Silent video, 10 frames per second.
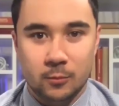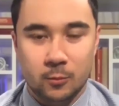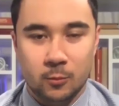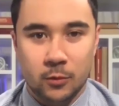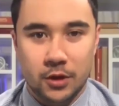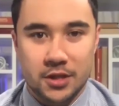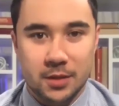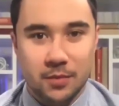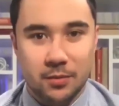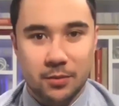What are
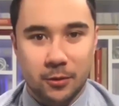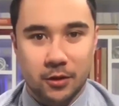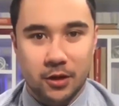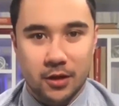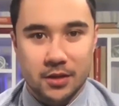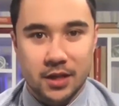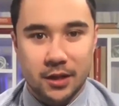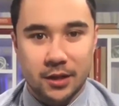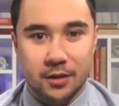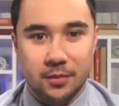some of the protocols that
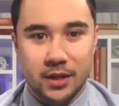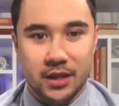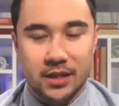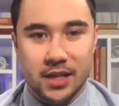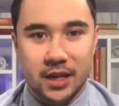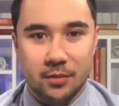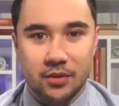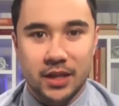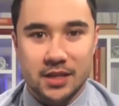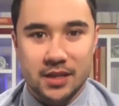are going to be taking
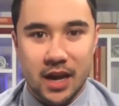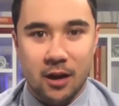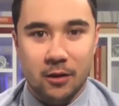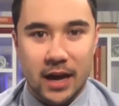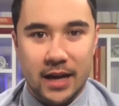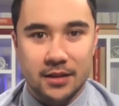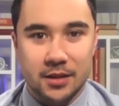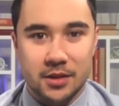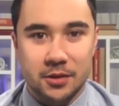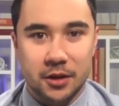place now at
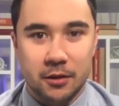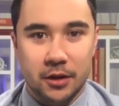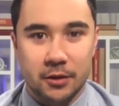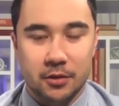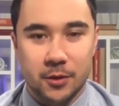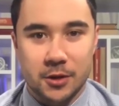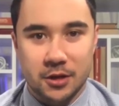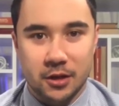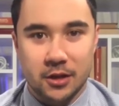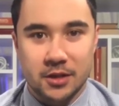the studio? I know with
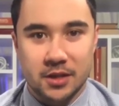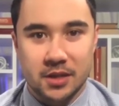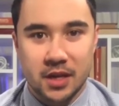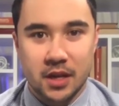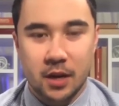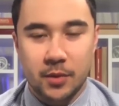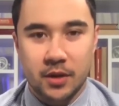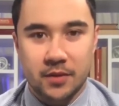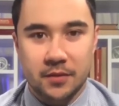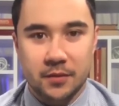martial arts, it's a bit
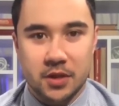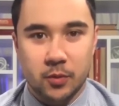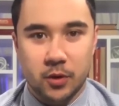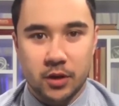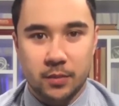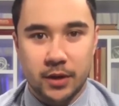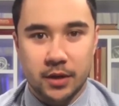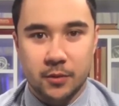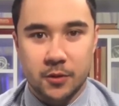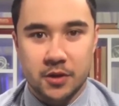of a different sport
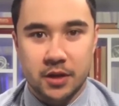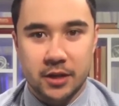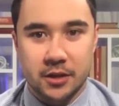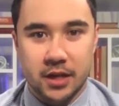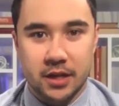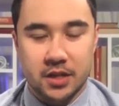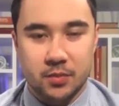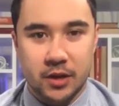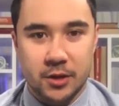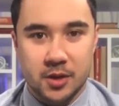compared to most. You can actually kind of
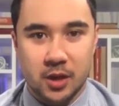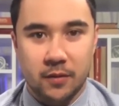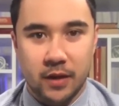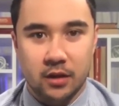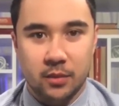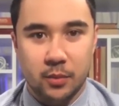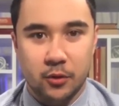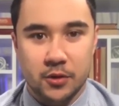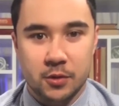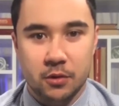spread yourself out a little bit
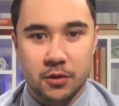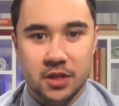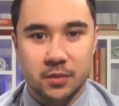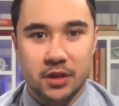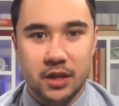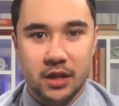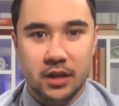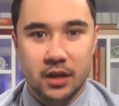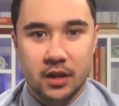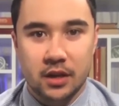more. So what are some of
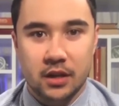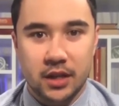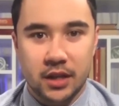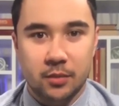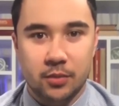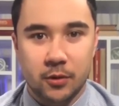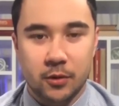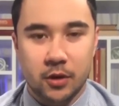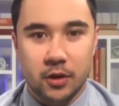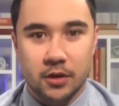the cleaning
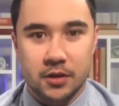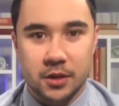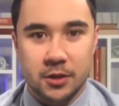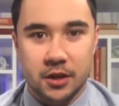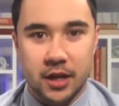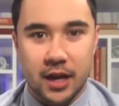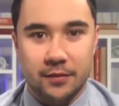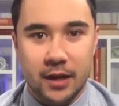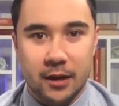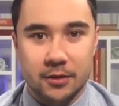protocols that you're going to
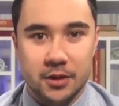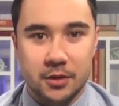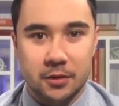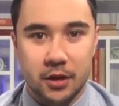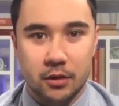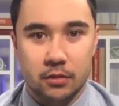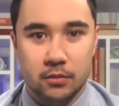have now at the studio?